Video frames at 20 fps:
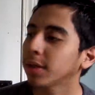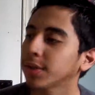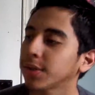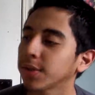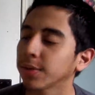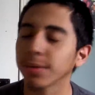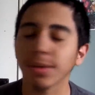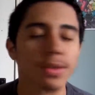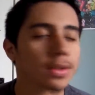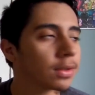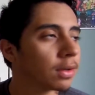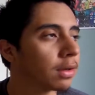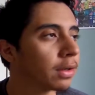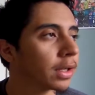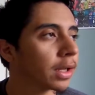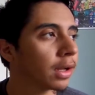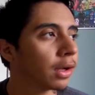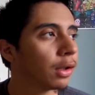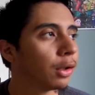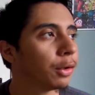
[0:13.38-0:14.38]
So it's
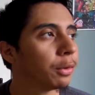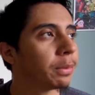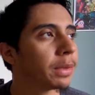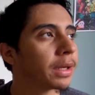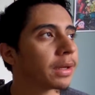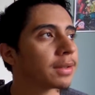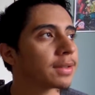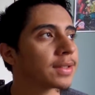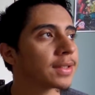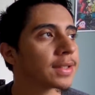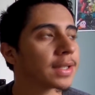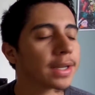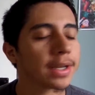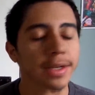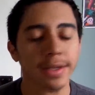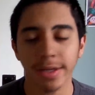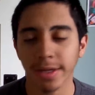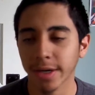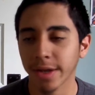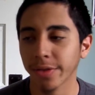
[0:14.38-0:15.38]
dark and gloomy
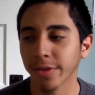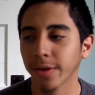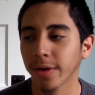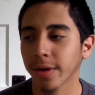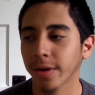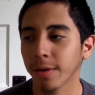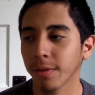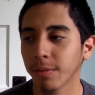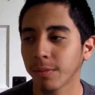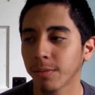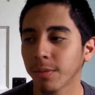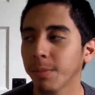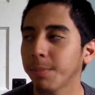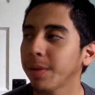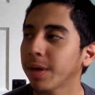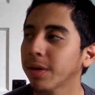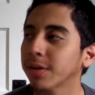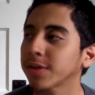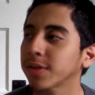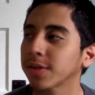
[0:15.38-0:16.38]
outside, and I thought, what
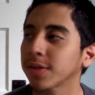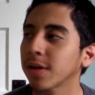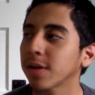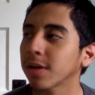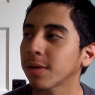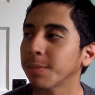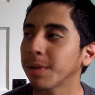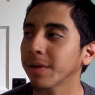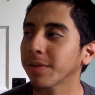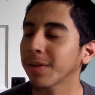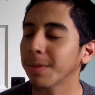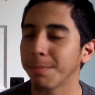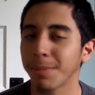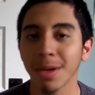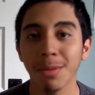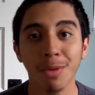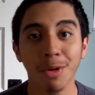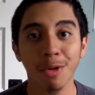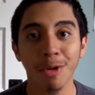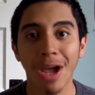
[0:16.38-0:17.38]
better to talk about than
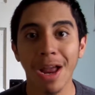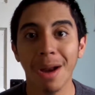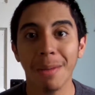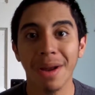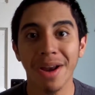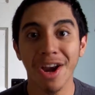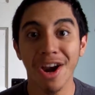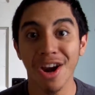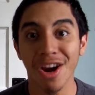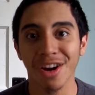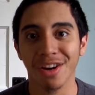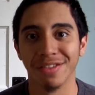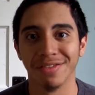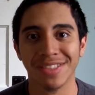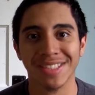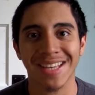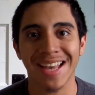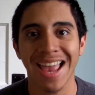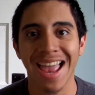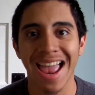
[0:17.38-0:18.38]
people who get on my
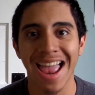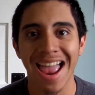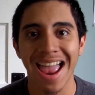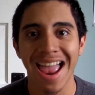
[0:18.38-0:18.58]
nerves?